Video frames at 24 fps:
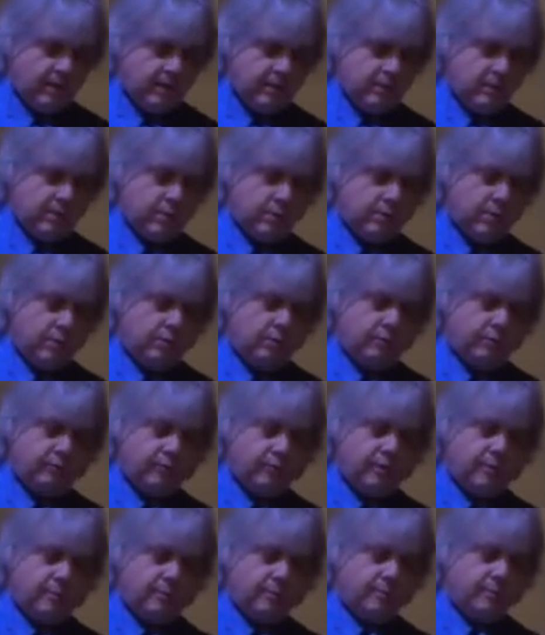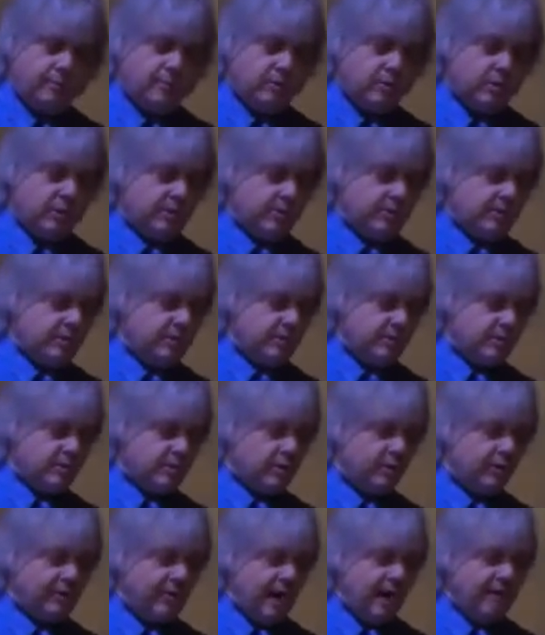to move from just
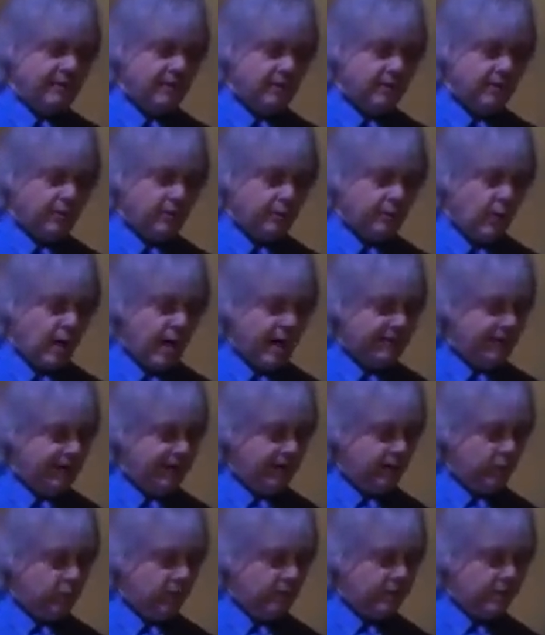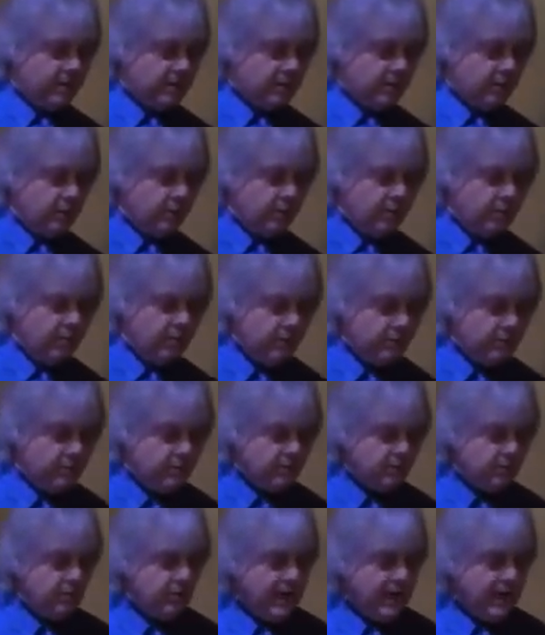surviving to thriving, we must learn to